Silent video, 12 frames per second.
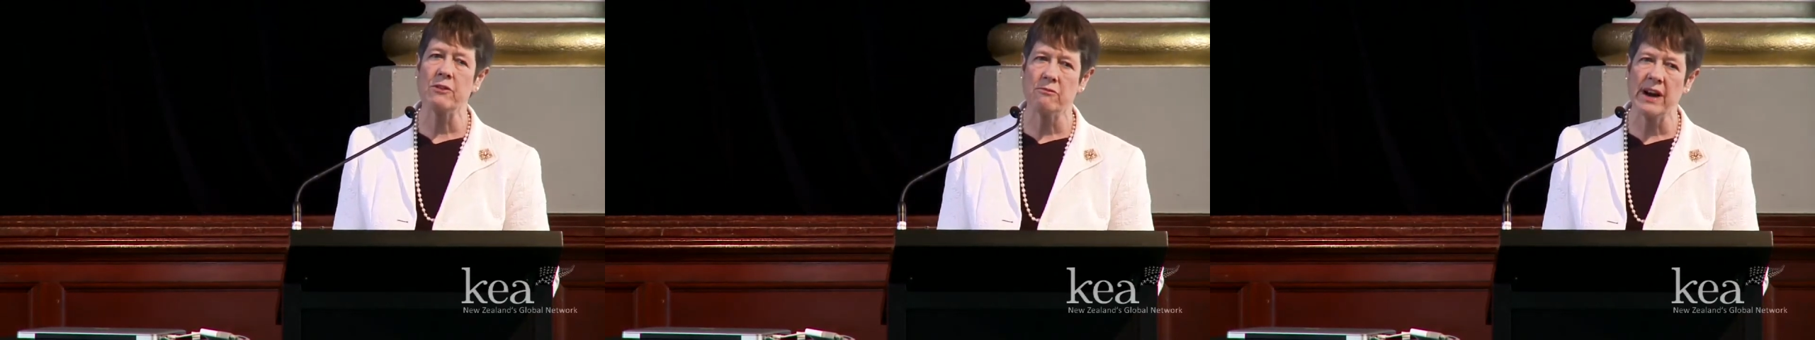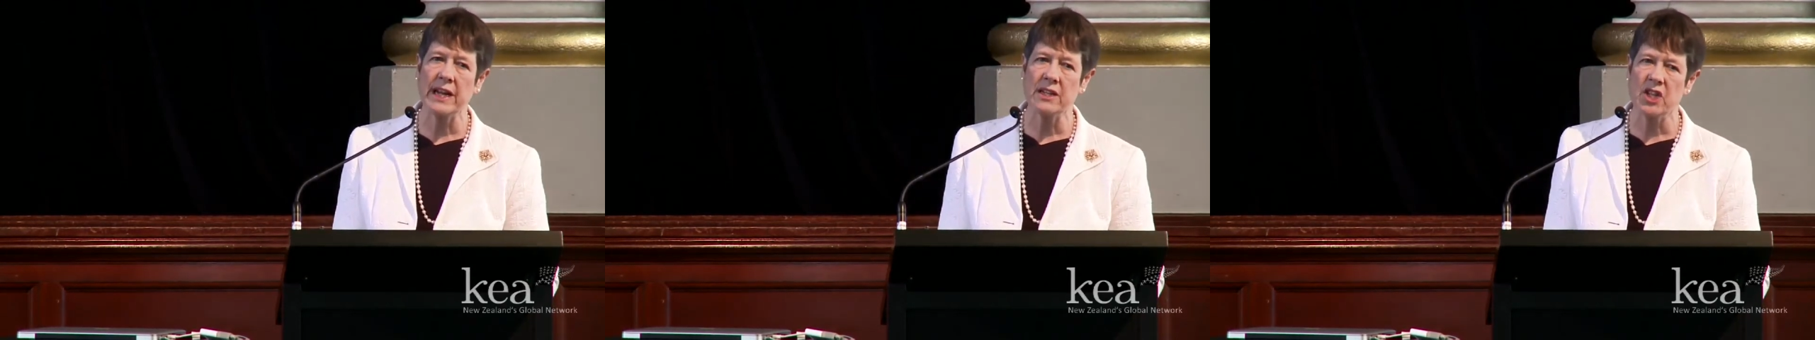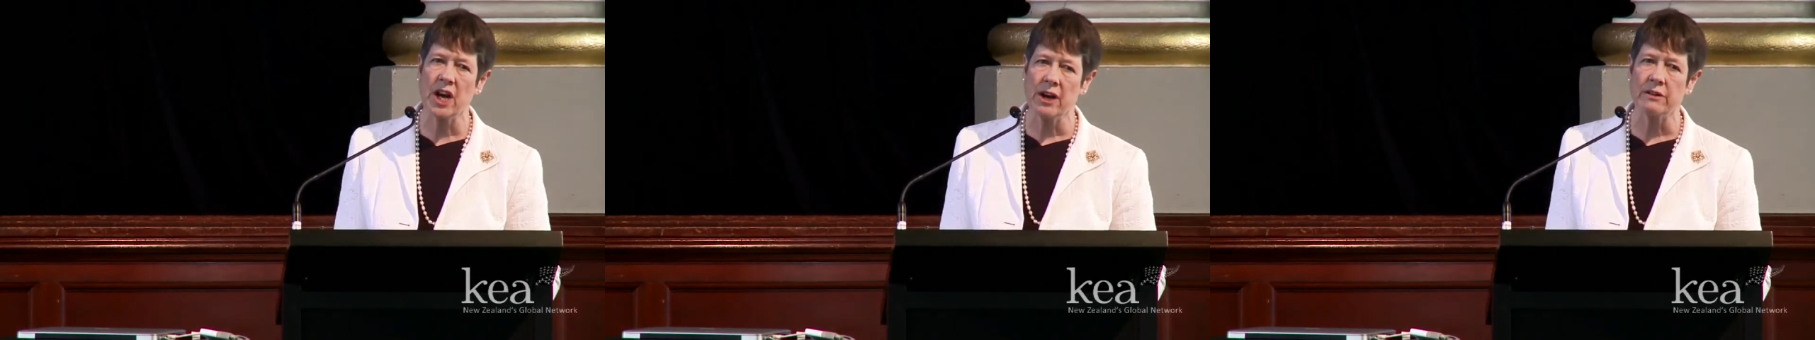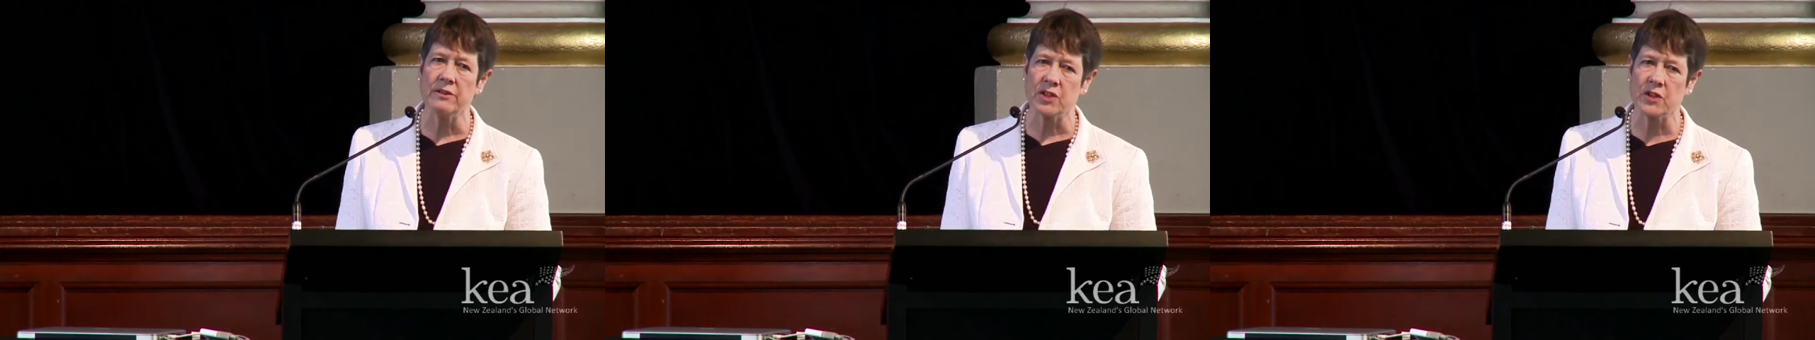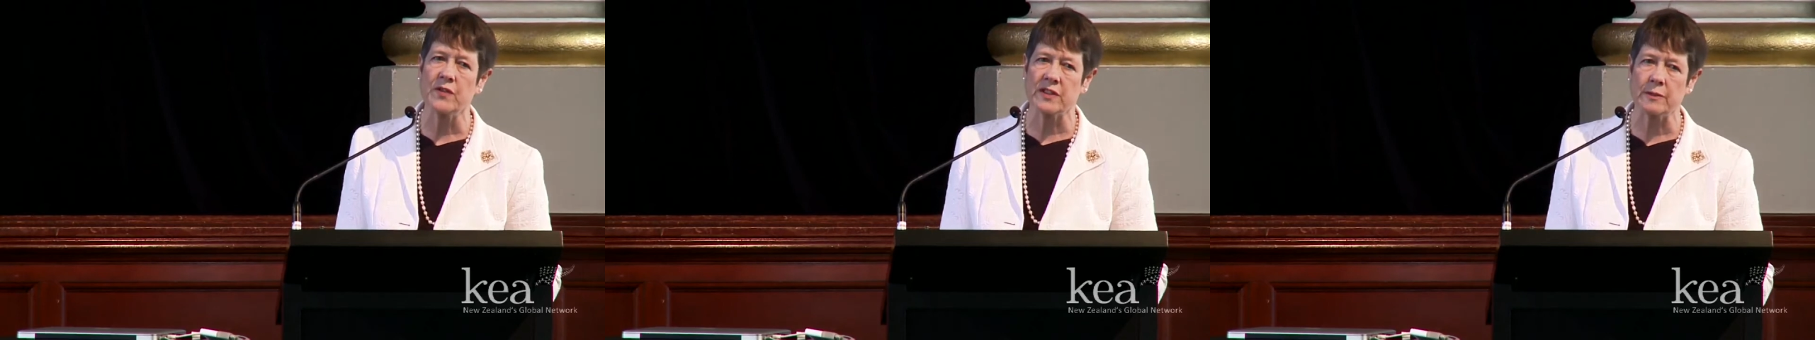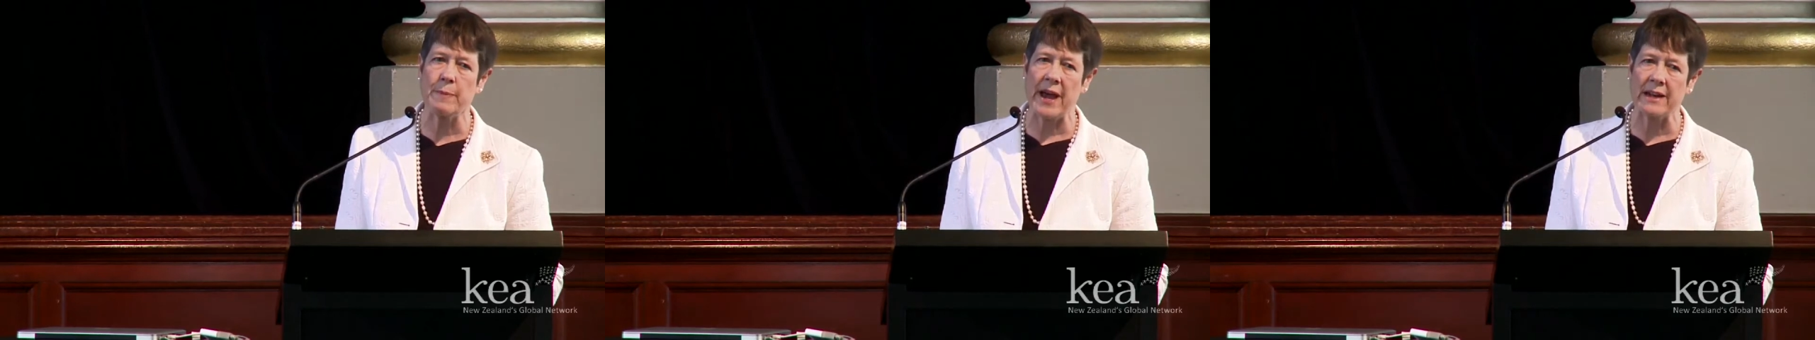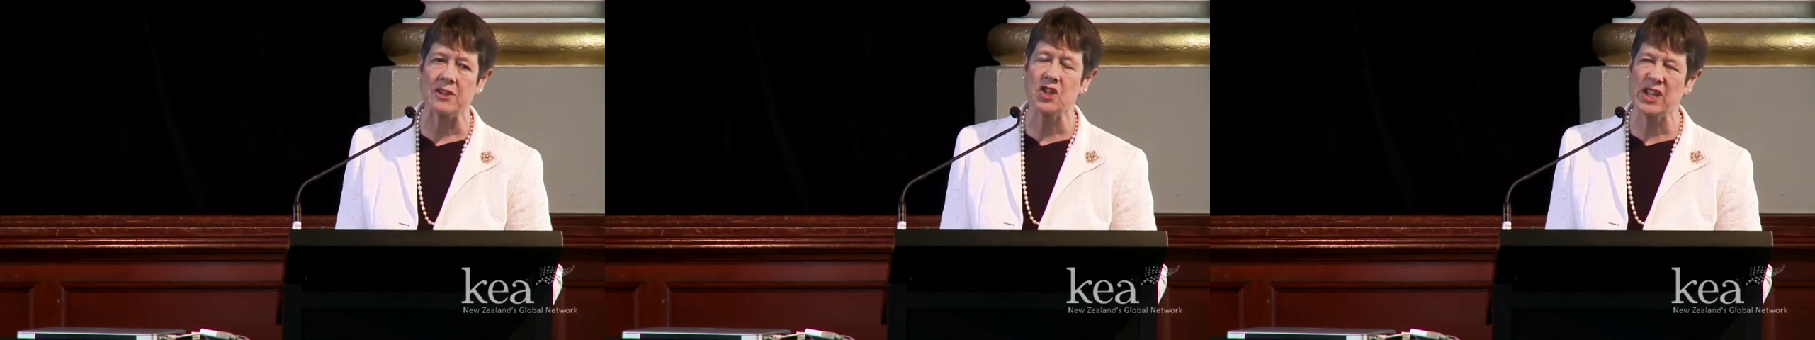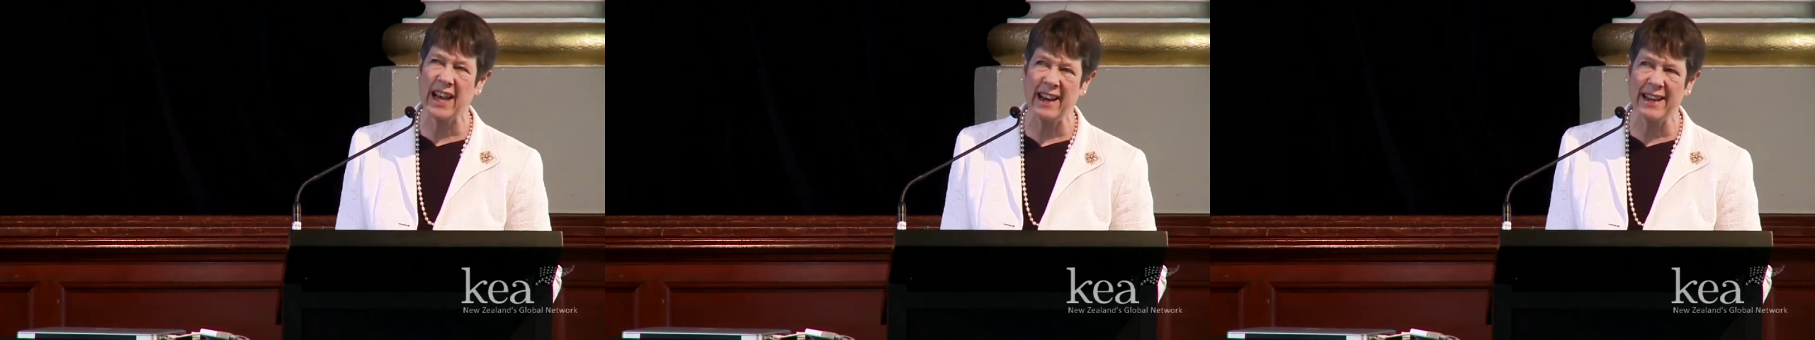ringtones for Spanish
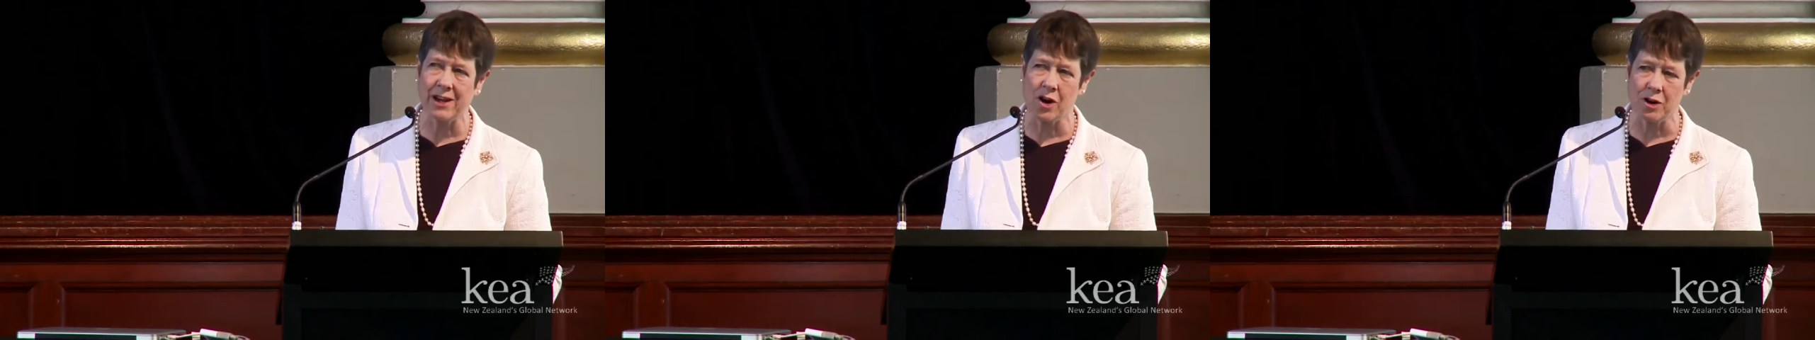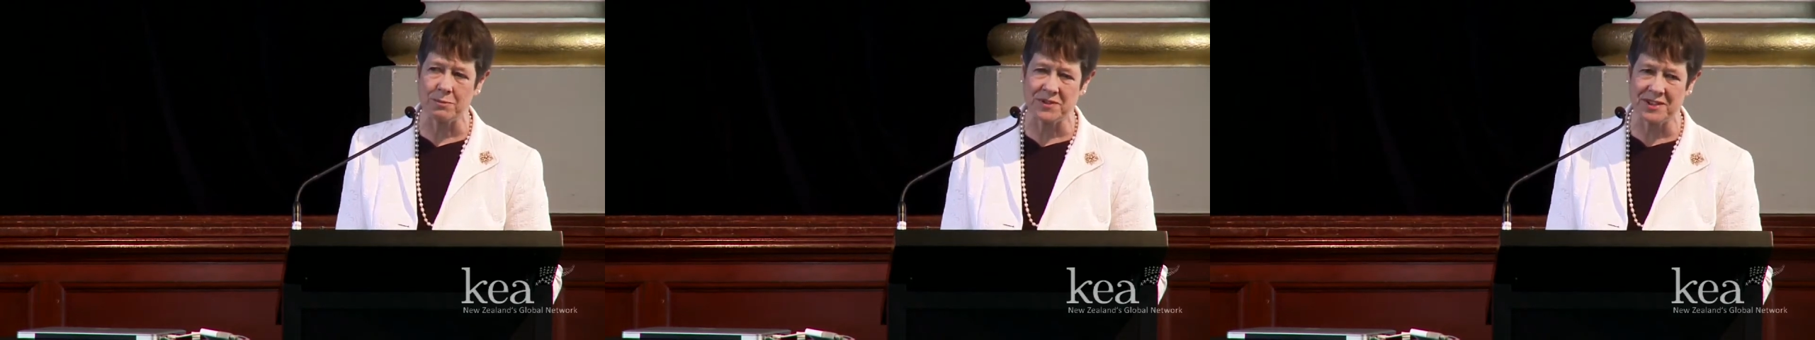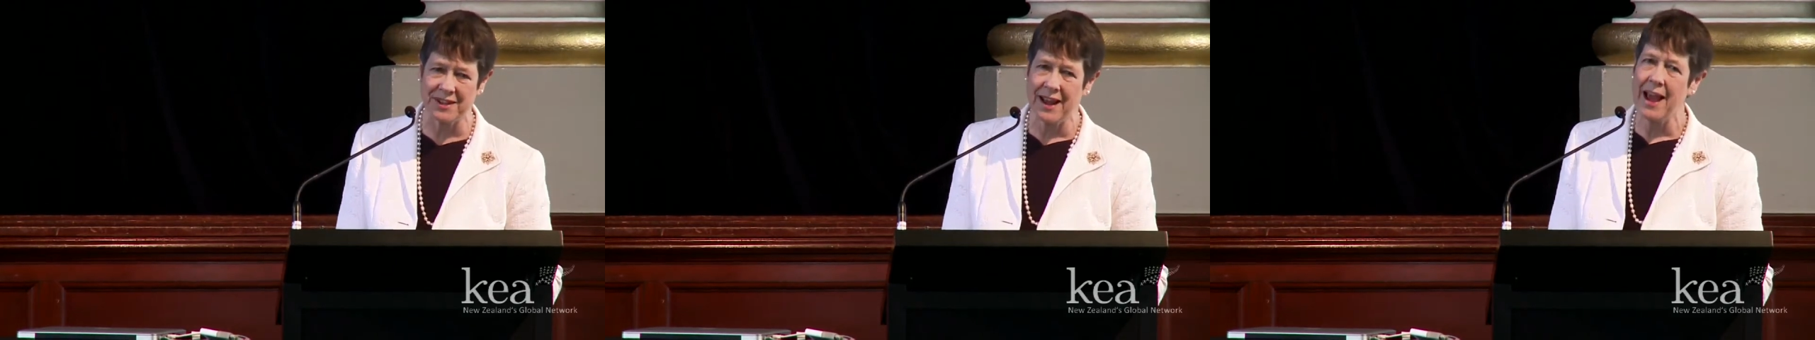telecoms.